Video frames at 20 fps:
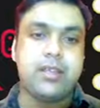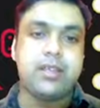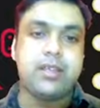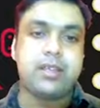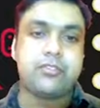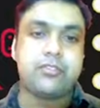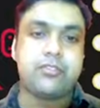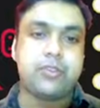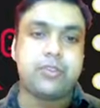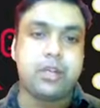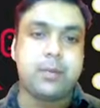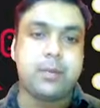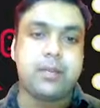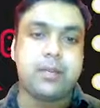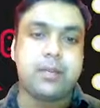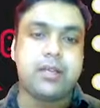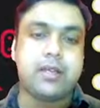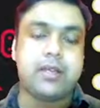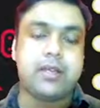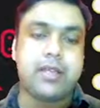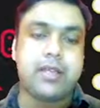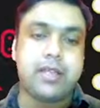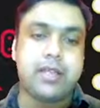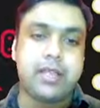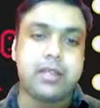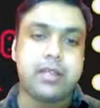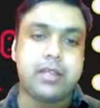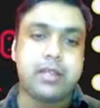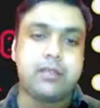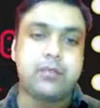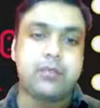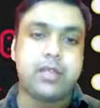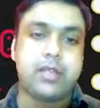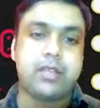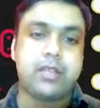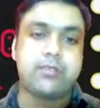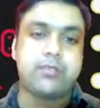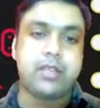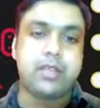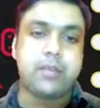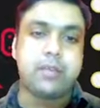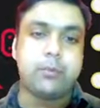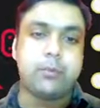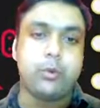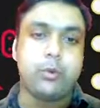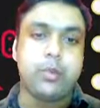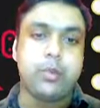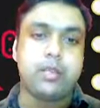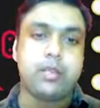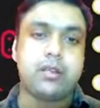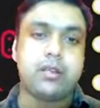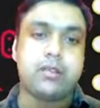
It stopped, again we can see it moving.